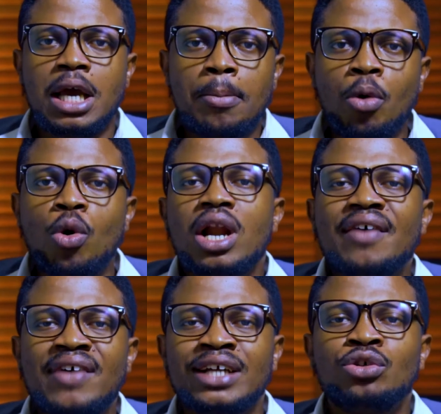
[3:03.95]
But what
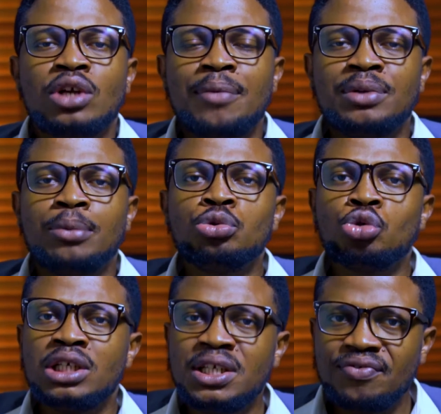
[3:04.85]
have I done? I've been able to
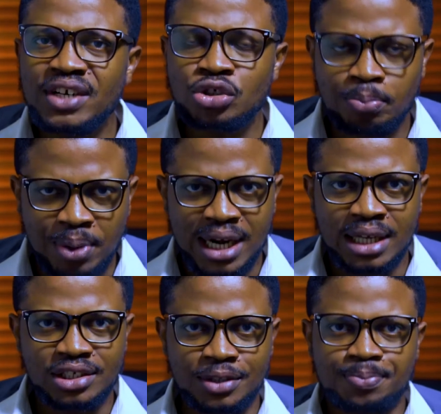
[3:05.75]
leverage on
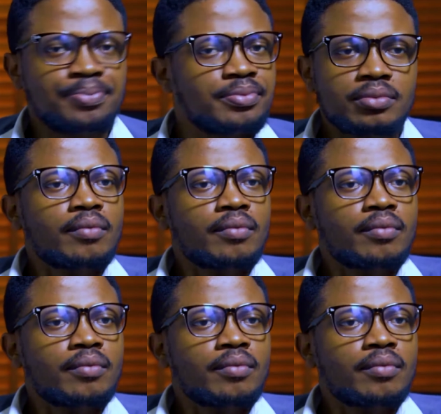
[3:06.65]
partnership.